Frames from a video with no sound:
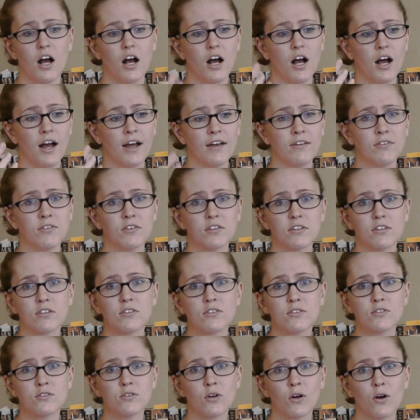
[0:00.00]
"I feel
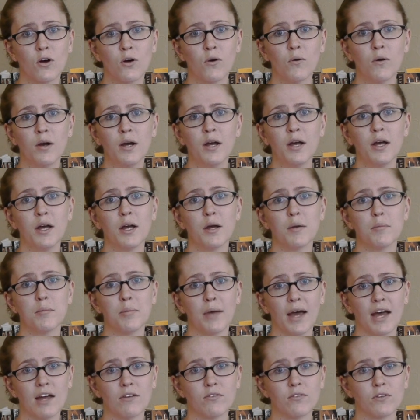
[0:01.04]
so
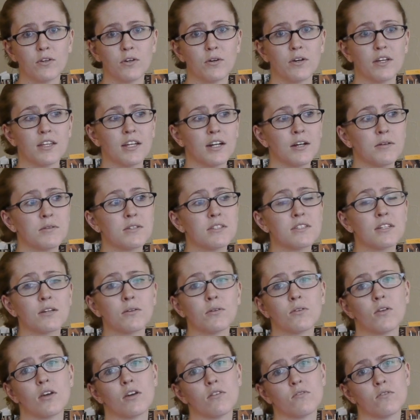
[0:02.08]
bad for you." And then I was sick
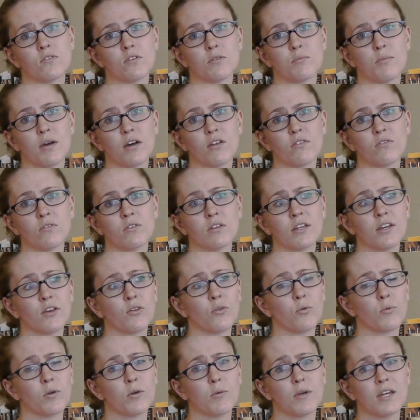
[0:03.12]
with hand, foot, and mouth for like
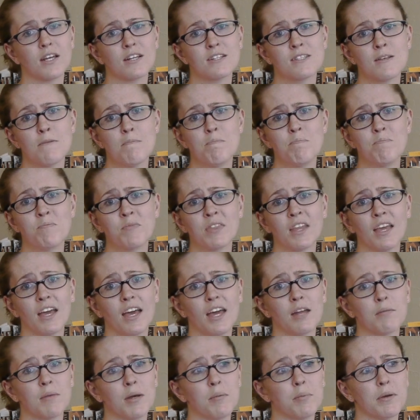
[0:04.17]
3 weeks.
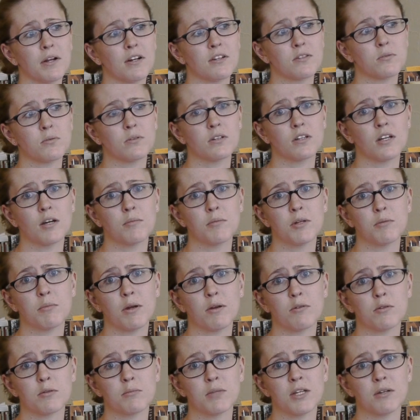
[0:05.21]
And my parents wouldn't come to my
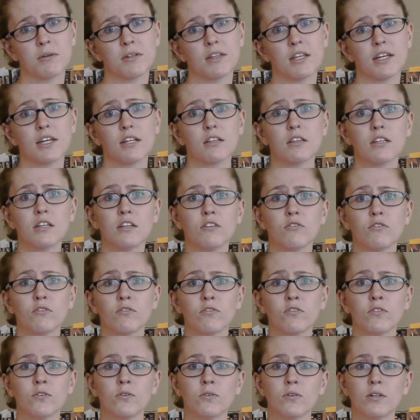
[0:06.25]
room. They would like leave
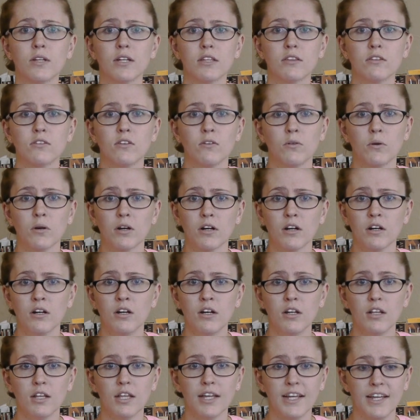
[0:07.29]
food at the door,
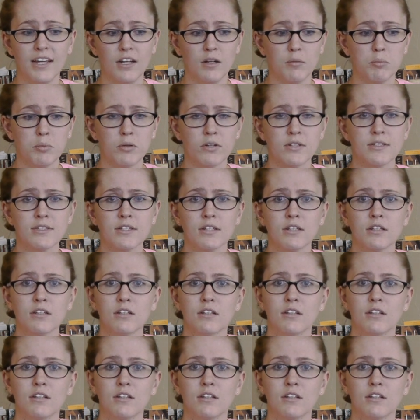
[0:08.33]
like at a prison.